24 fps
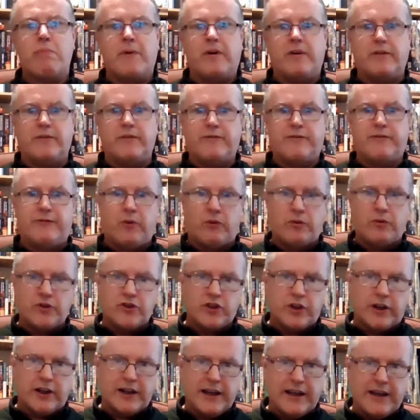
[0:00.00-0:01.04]

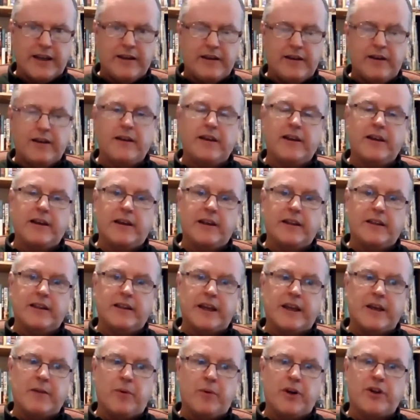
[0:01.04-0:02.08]
Unfortunately,
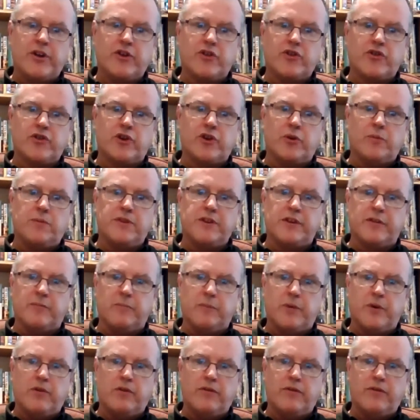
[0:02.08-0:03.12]
the British troops have
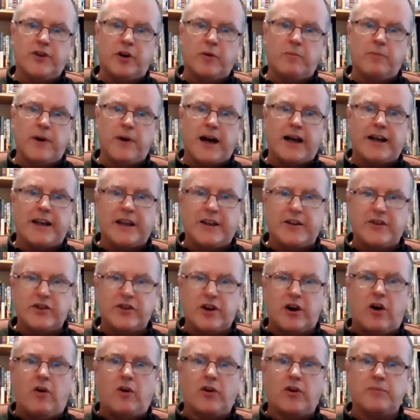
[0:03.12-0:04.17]
moved up, and he's
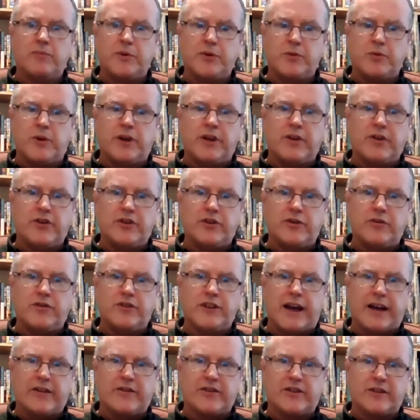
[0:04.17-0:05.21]
caught between 2
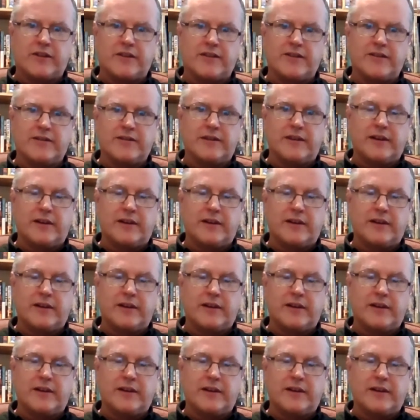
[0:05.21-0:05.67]
sections.